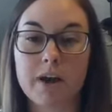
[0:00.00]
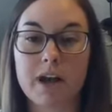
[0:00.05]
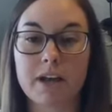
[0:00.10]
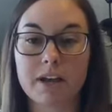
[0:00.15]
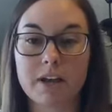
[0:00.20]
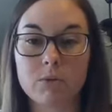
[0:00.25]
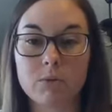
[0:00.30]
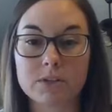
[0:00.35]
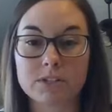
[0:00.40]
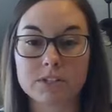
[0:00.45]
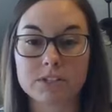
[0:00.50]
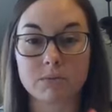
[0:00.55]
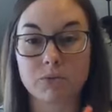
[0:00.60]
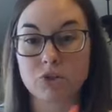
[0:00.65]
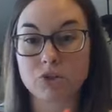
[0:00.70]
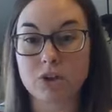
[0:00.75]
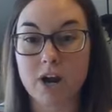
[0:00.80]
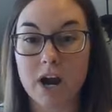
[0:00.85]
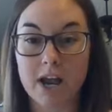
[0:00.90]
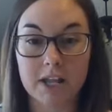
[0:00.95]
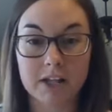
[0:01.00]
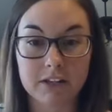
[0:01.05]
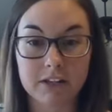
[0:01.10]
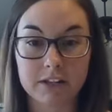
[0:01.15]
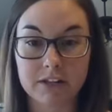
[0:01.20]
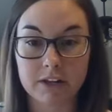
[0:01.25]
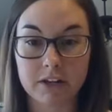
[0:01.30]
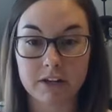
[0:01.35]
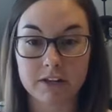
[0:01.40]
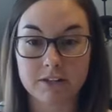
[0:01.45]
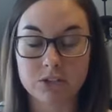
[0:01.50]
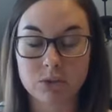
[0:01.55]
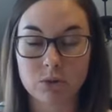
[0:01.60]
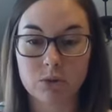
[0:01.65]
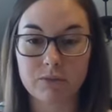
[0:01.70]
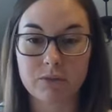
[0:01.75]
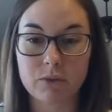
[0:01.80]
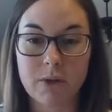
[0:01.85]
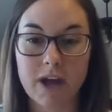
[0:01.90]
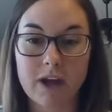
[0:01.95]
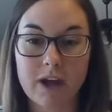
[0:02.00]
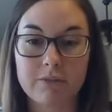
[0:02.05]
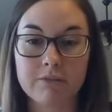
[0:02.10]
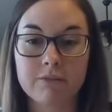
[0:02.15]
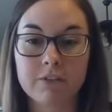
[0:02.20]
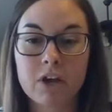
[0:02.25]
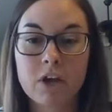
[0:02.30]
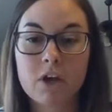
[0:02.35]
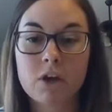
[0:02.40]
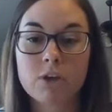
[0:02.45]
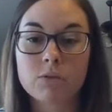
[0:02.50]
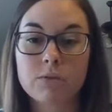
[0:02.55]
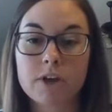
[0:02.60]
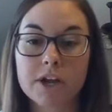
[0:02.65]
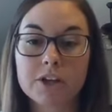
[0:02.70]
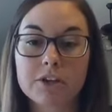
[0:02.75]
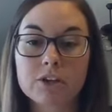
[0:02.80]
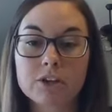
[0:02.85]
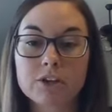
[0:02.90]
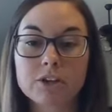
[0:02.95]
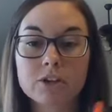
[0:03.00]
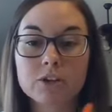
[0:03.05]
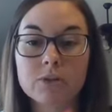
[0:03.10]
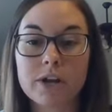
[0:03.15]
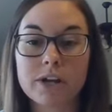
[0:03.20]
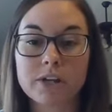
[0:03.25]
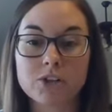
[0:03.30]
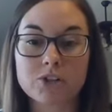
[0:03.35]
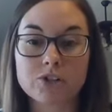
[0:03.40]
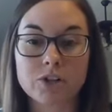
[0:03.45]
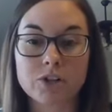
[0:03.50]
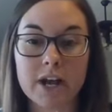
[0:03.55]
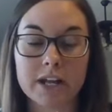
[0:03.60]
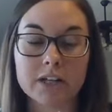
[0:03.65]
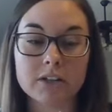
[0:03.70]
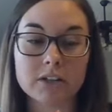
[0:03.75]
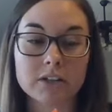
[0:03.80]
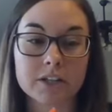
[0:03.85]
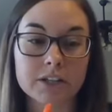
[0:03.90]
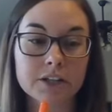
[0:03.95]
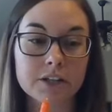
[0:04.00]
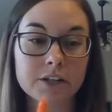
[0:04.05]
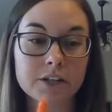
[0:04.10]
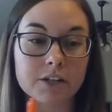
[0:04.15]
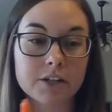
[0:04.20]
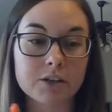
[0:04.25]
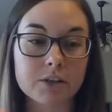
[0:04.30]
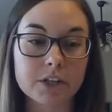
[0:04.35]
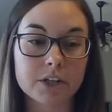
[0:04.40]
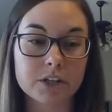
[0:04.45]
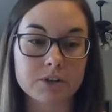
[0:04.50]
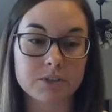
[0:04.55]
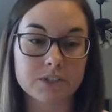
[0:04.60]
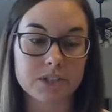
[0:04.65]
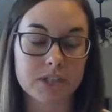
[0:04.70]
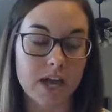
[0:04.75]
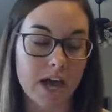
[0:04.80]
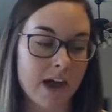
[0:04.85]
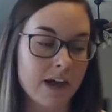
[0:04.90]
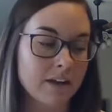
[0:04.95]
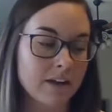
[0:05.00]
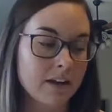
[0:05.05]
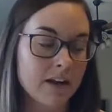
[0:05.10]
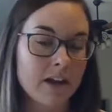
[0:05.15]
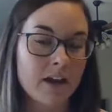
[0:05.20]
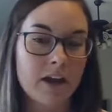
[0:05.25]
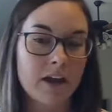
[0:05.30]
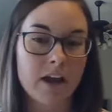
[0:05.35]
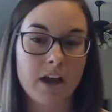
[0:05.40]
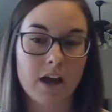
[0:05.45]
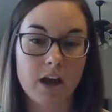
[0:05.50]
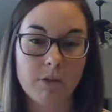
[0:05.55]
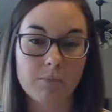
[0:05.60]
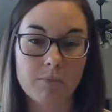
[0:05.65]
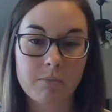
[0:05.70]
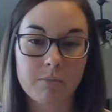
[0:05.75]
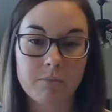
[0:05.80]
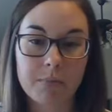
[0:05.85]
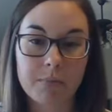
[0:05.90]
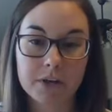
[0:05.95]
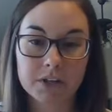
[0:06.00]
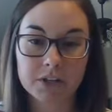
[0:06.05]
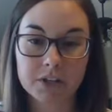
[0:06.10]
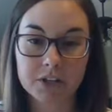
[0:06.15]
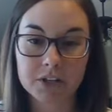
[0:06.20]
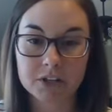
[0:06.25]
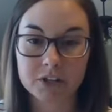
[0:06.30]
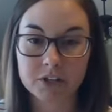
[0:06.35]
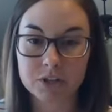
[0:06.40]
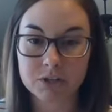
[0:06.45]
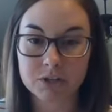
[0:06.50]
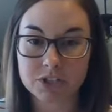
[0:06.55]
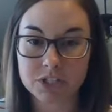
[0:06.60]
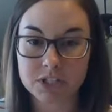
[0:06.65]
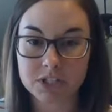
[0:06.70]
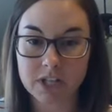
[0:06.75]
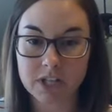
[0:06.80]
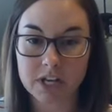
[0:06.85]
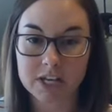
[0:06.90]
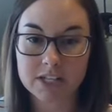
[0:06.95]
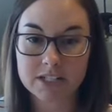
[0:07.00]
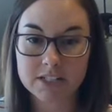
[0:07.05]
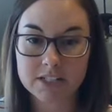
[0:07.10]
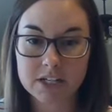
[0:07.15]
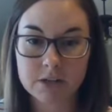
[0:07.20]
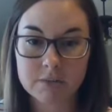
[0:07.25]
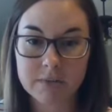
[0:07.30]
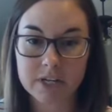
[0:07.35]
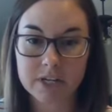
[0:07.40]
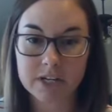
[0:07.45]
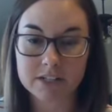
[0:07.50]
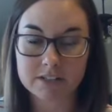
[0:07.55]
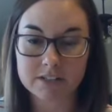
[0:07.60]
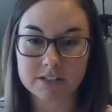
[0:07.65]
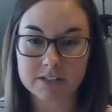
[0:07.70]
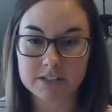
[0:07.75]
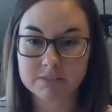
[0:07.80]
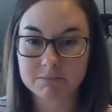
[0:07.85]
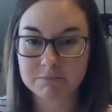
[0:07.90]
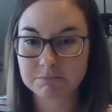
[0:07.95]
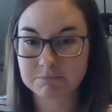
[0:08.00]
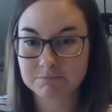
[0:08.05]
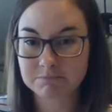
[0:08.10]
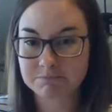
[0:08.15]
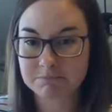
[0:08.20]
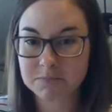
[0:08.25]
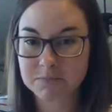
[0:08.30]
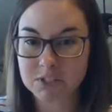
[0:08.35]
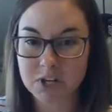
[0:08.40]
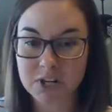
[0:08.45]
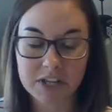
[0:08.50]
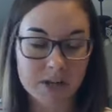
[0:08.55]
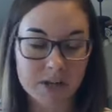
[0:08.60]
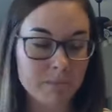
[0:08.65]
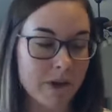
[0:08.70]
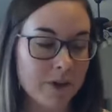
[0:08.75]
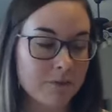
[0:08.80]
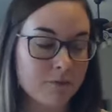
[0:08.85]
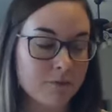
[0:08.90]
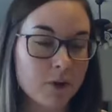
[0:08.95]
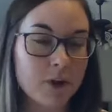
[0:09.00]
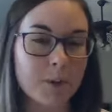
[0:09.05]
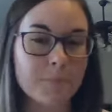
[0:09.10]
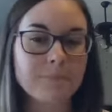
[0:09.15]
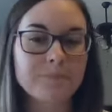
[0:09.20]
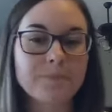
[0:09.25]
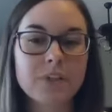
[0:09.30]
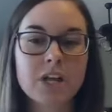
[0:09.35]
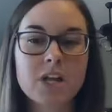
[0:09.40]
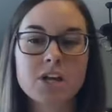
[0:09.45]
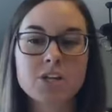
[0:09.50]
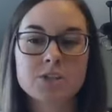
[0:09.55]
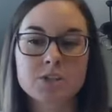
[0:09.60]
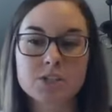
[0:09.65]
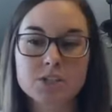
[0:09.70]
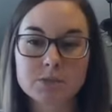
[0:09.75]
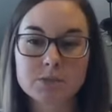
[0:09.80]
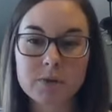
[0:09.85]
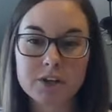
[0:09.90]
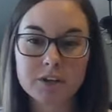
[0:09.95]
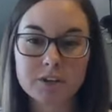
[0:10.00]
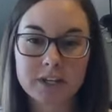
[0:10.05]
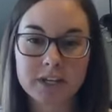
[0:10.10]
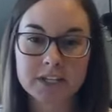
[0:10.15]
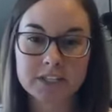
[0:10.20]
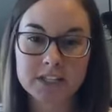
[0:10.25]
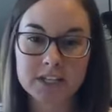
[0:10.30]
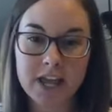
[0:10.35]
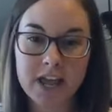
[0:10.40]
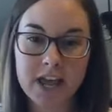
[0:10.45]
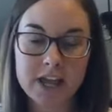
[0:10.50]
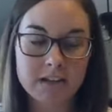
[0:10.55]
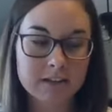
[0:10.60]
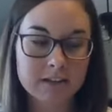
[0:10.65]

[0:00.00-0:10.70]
combine it with some dry glitter. So if you have regular glue and dry glitter, you can use that. But glitter glue is just a lot easier because it's already combined for you. So this is what you'll need